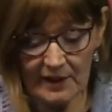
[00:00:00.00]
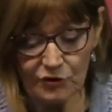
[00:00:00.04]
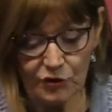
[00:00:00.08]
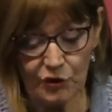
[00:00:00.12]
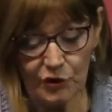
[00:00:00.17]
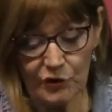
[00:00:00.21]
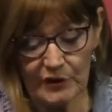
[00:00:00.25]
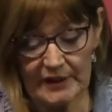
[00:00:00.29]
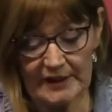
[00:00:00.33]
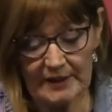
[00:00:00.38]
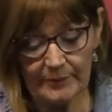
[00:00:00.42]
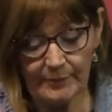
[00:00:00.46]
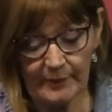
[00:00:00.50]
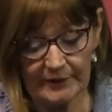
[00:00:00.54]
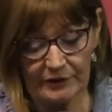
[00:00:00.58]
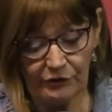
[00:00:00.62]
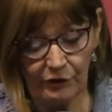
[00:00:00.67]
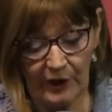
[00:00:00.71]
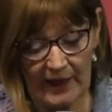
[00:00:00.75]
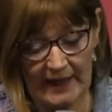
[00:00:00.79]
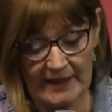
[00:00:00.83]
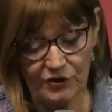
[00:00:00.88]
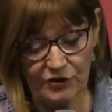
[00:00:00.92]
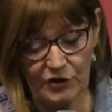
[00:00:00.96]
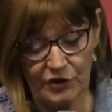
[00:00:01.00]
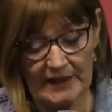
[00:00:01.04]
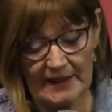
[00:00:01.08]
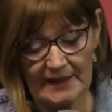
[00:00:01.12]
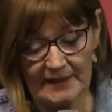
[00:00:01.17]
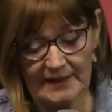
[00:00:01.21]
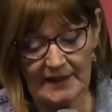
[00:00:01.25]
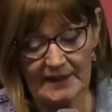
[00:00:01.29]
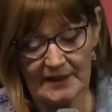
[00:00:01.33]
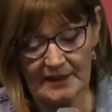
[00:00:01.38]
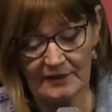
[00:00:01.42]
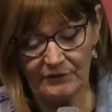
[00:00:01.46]
Judas betrayed
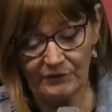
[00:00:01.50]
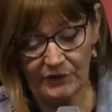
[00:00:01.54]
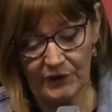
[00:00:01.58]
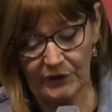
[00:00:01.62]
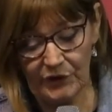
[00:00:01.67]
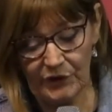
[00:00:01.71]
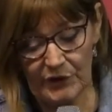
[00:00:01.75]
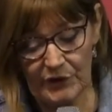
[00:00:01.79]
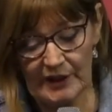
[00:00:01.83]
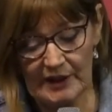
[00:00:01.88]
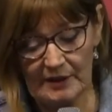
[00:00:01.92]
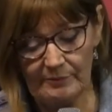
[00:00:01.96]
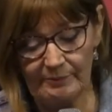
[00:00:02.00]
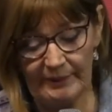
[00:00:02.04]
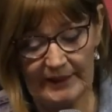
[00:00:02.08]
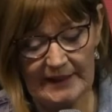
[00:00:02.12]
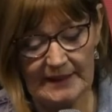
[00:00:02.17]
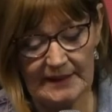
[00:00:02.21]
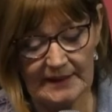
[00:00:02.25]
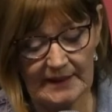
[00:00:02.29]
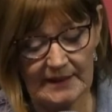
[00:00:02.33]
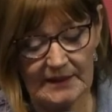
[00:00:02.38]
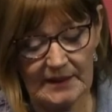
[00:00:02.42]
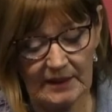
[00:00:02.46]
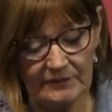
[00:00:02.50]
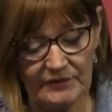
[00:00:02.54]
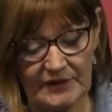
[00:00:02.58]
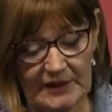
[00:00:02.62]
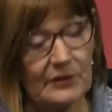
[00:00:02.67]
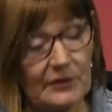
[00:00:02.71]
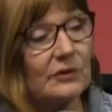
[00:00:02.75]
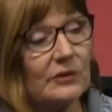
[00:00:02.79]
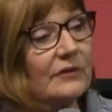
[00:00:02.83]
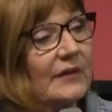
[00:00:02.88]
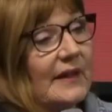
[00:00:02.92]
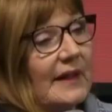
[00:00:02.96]
Jesus for 30 pieces of
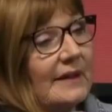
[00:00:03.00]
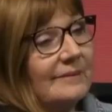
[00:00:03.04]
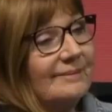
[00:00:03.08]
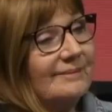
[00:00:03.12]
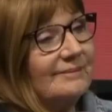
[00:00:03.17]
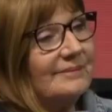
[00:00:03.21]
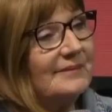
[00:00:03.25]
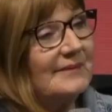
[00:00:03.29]
silver.